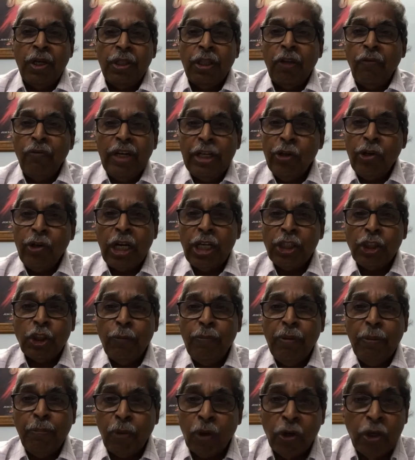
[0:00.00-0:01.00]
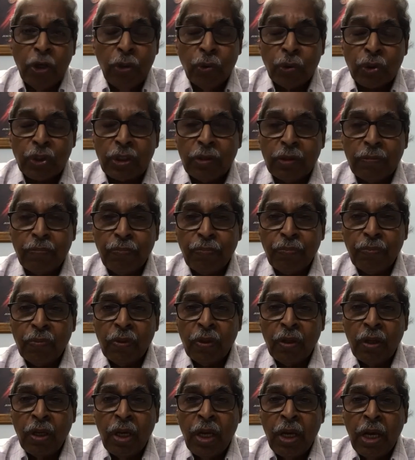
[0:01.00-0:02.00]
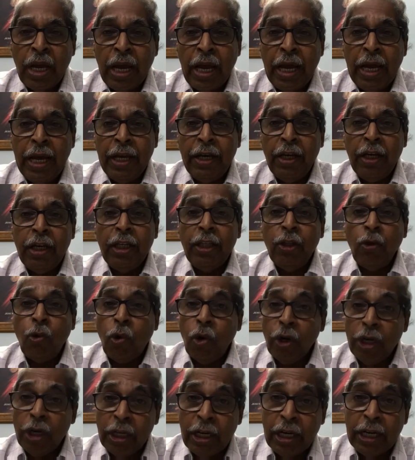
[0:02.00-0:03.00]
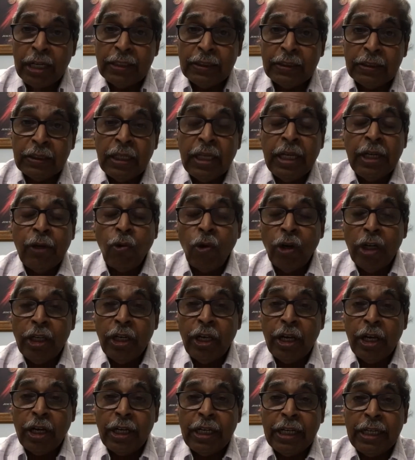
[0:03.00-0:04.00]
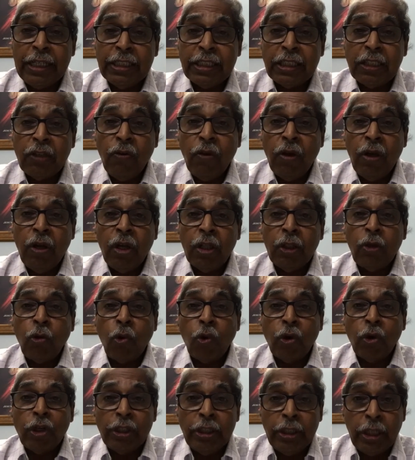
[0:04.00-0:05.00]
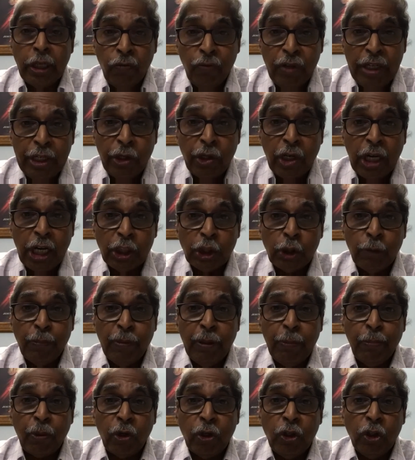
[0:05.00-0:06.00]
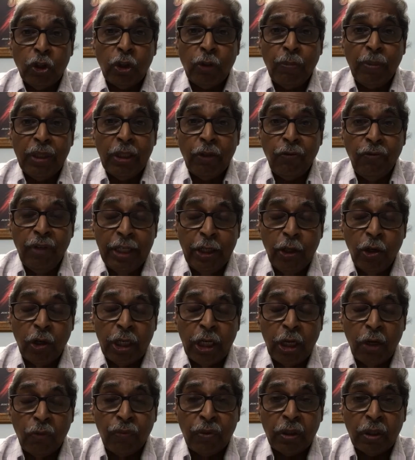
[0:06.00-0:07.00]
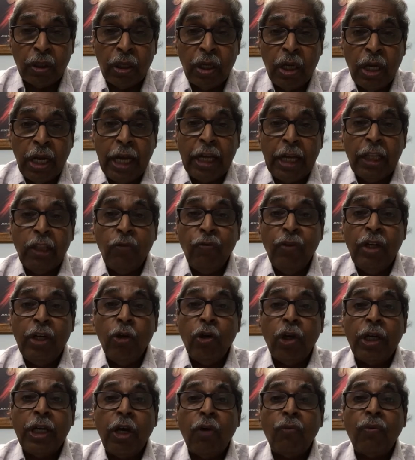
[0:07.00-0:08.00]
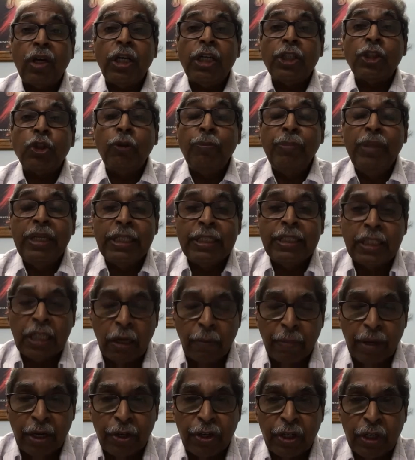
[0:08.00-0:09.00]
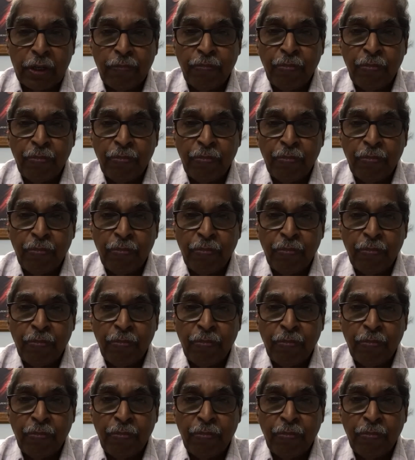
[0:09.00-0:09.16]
The video has to be produced, and in the ordinary case, the original video has to be produced by the videographer, and the videographer has to be examined.